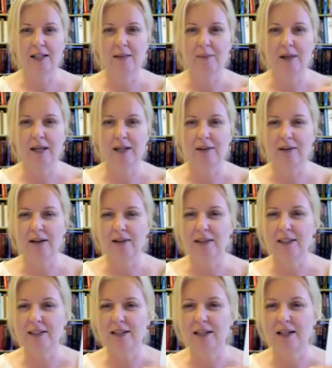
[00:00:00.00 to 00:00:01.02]
in the background.
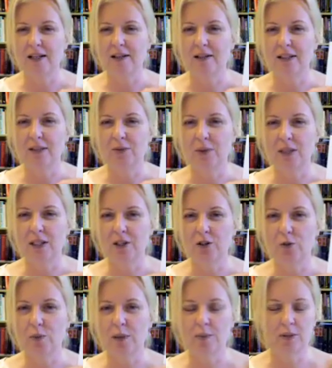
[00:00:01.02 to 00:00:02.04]
He's reading a
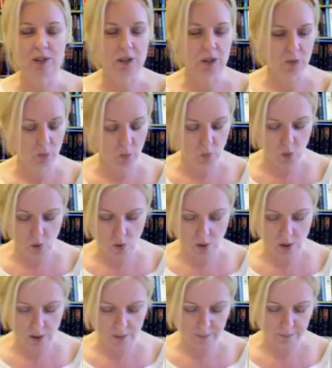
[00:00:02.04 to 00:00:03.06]
newspaper. It says
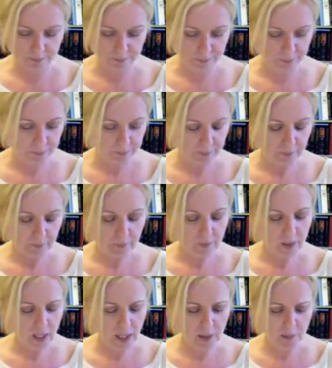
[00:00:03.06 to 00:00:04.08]
war.
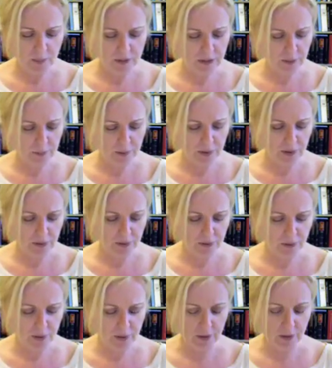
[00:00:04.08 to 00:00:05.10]
Anyway, so the book goes
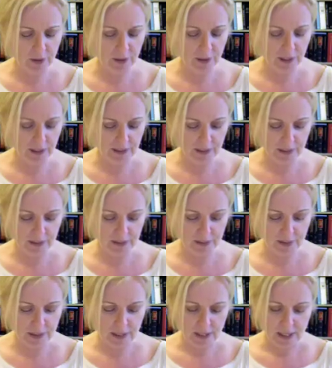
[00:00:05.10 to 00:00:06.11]
on and on like this.
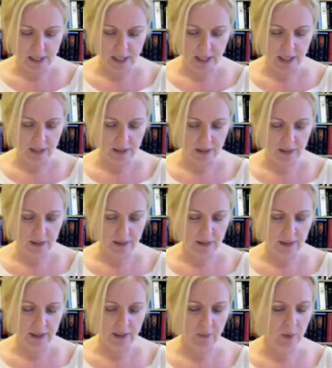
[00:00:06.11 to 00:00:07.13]
And
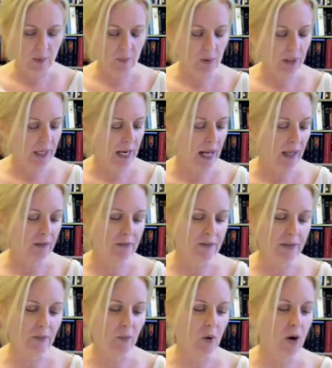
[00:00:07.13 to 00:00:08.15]
at one point, an
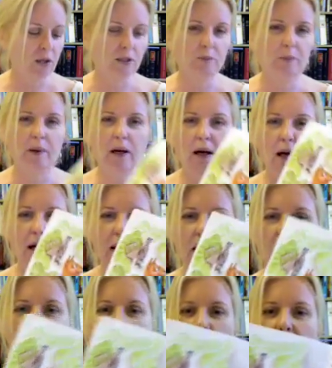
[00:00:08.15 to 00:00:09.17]
elephant walks by,
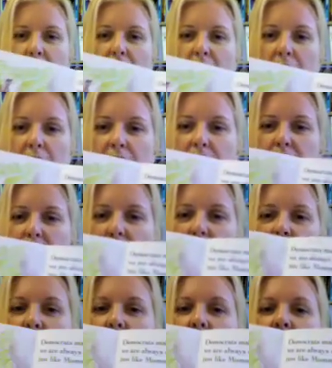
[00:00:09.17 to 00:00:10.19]
and
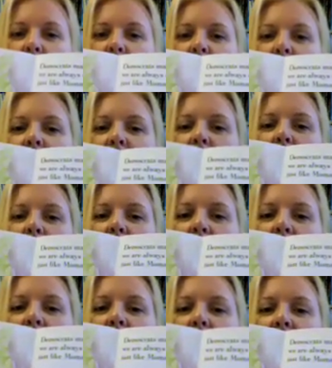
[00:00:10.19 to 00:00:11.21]
you see that.
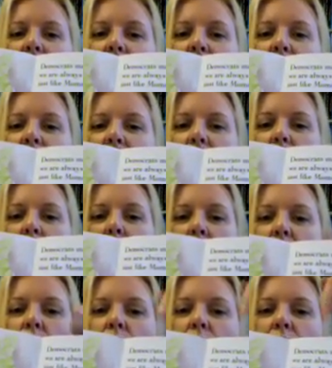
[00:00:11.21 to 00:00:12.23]
And then
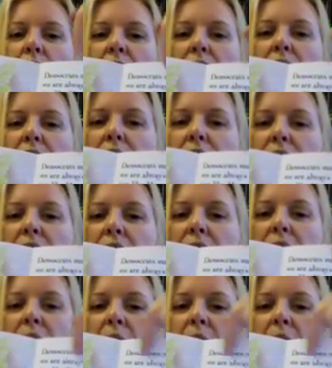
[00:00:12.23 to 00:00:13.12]
here's the guy on the